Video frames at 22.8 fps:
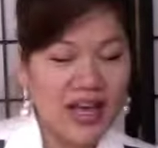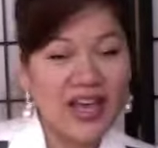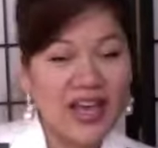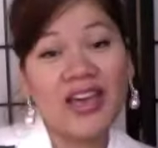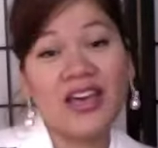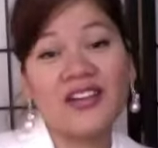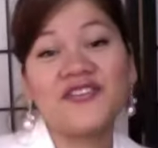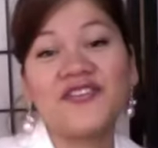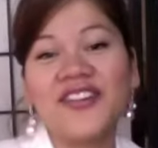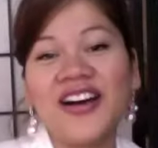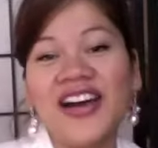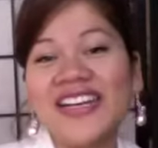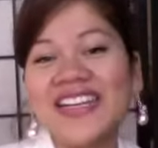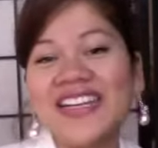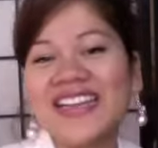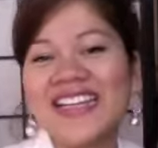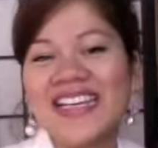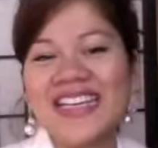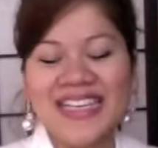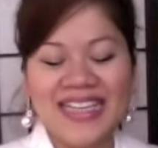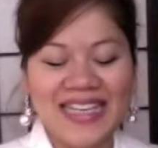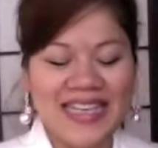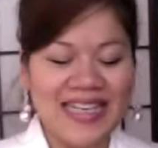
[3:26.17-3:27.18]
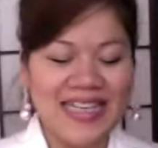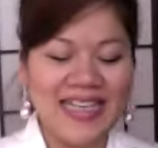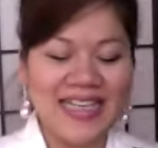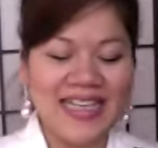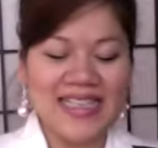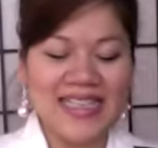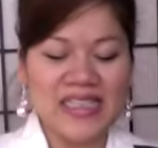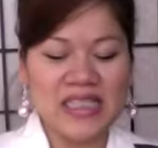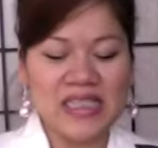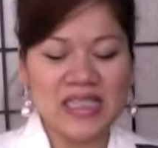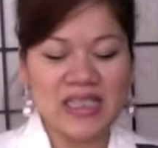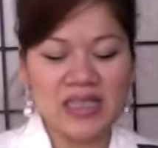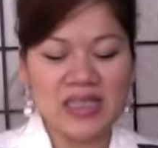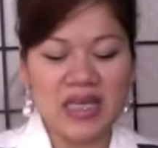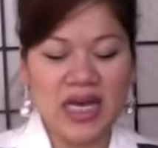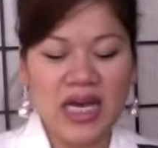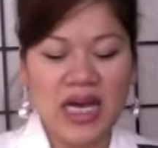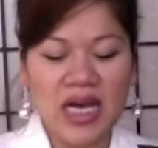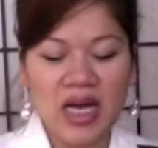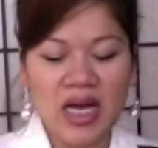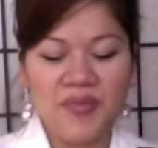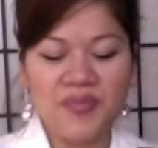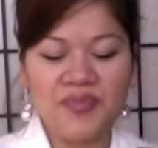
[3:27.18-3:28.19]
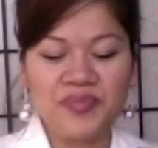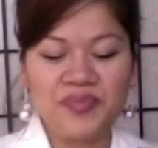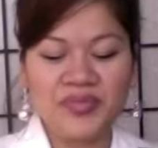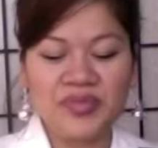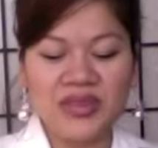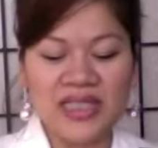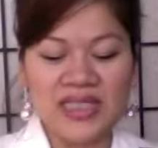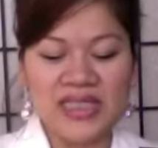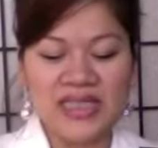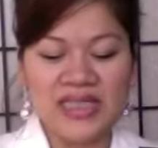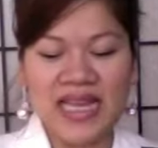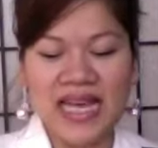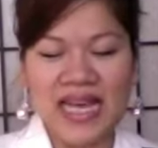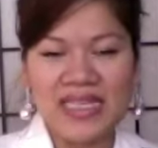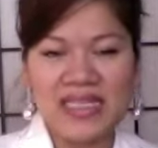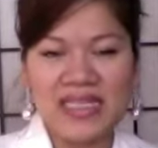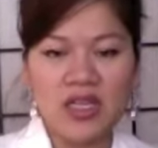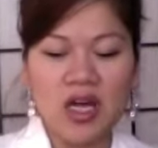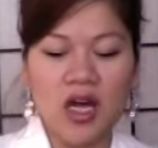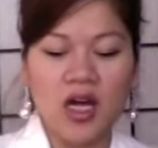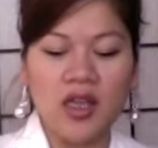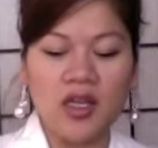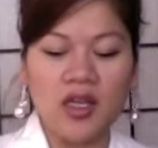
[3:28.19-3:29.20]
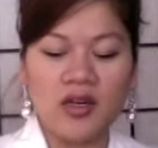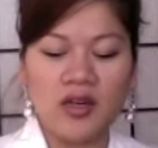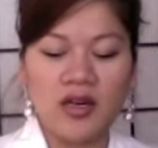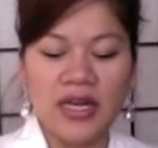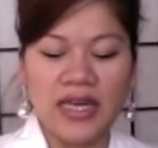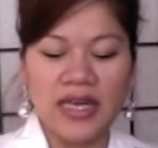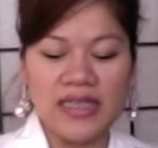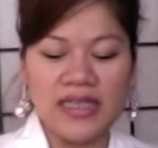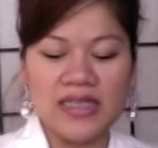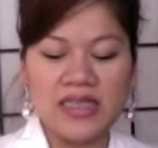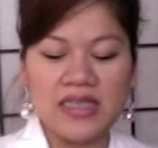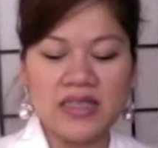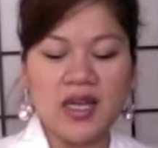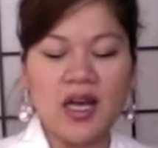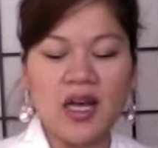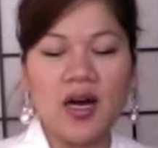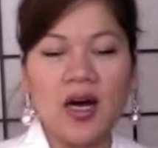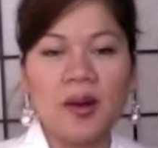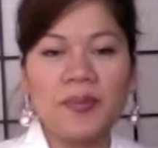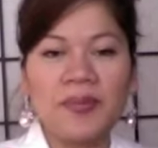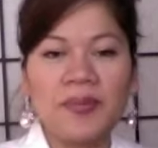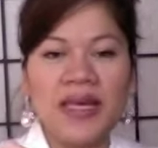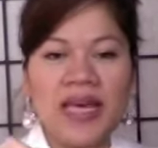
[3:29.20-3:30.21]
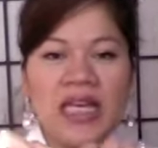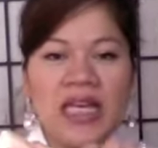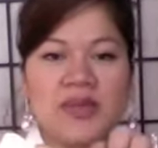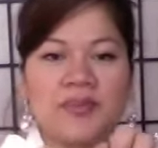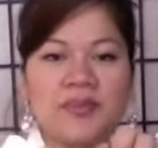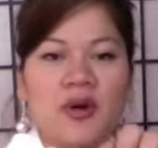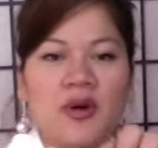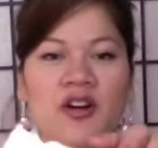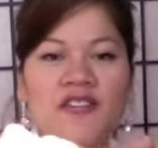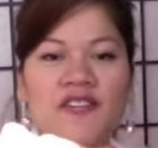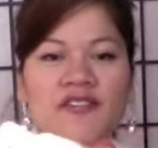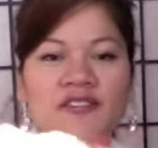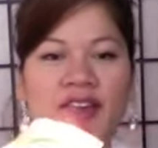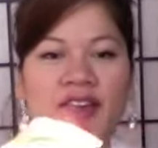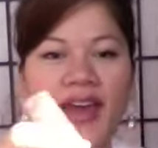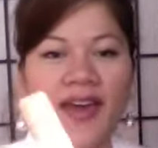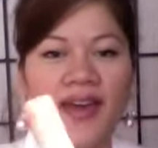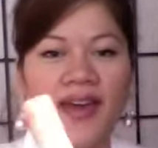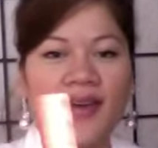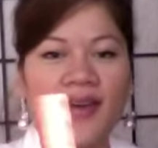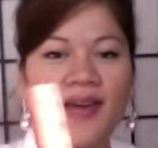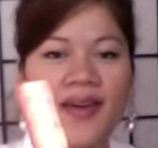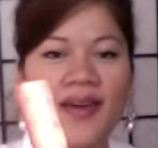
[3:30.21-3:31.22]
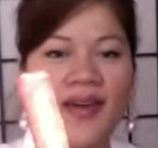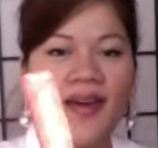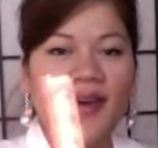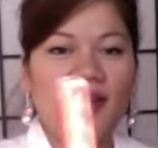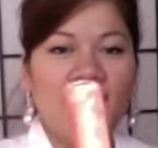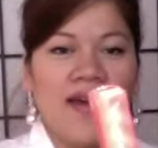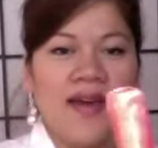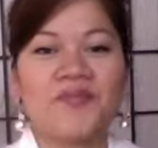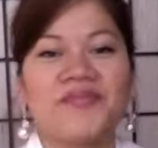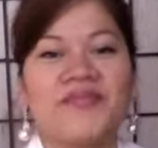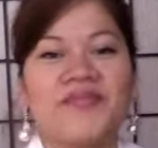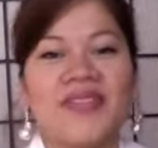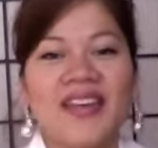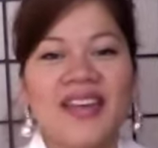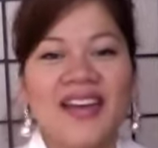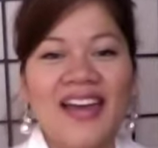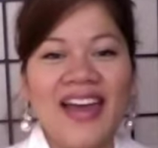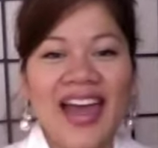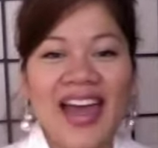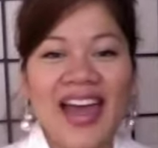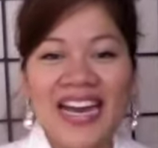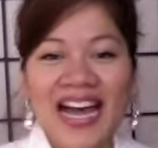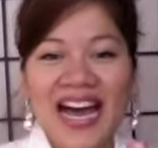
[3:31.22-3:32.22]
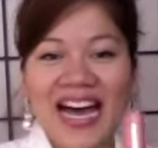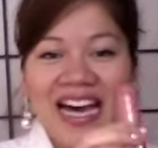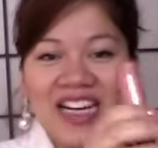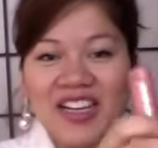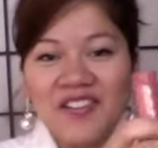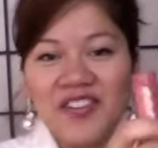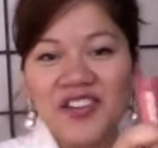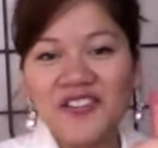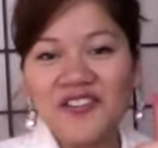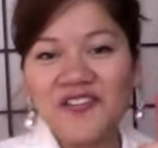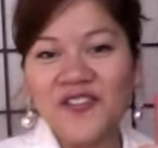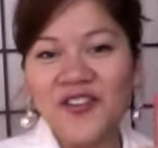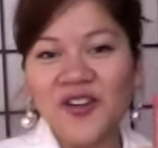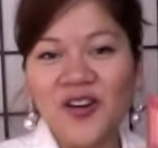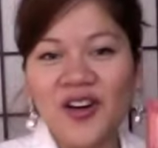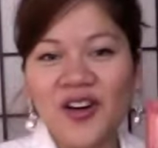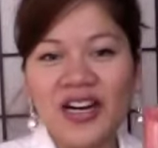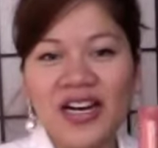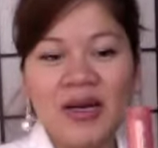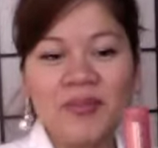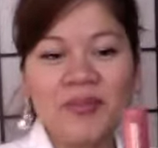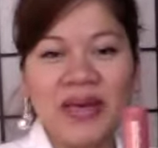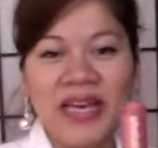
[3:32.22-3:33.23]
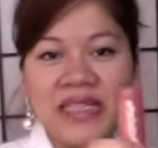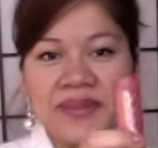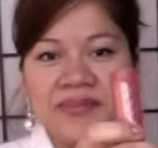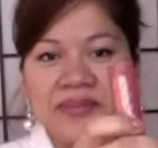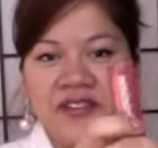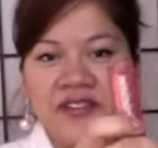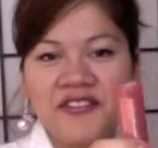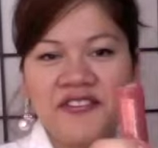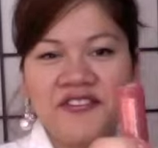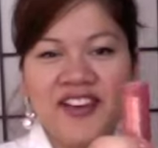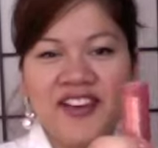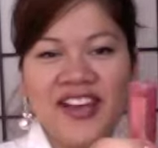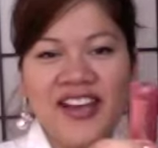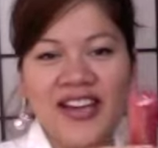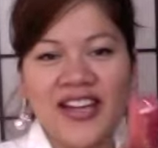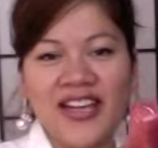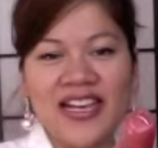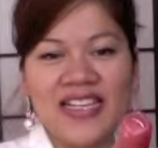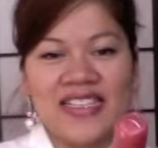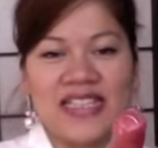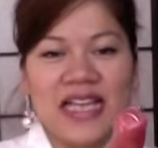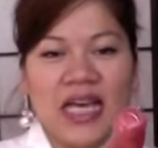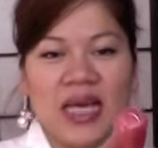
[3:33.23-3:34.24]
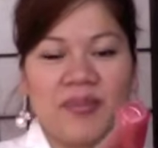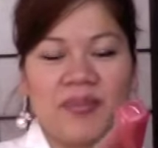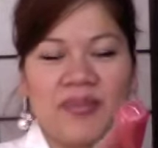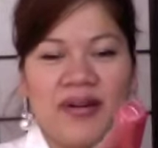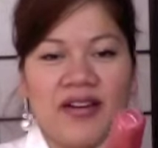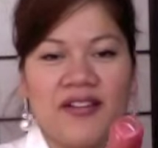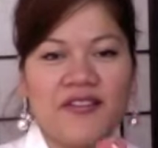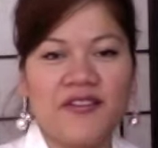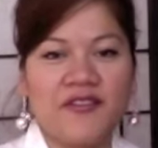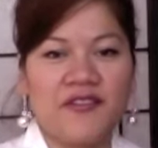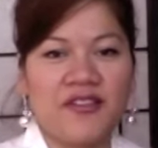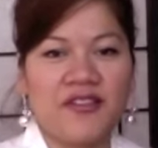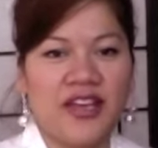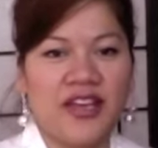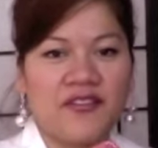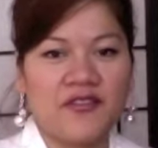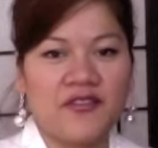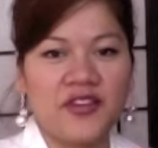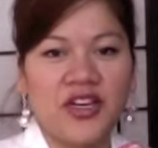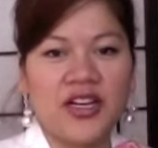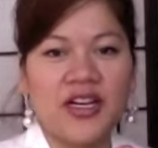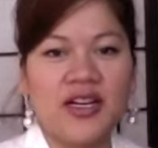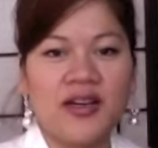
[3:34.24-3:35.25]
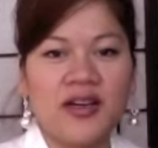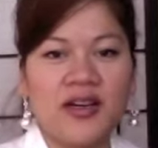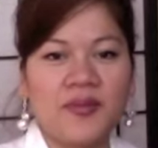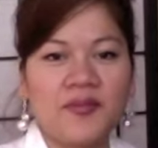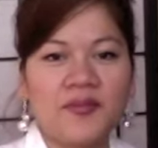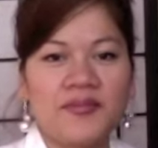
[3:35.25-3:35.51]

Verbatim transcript: And finally is um, this last color. It's called Peach Parfait. And out of the four, Peach Parfait is like my favorite.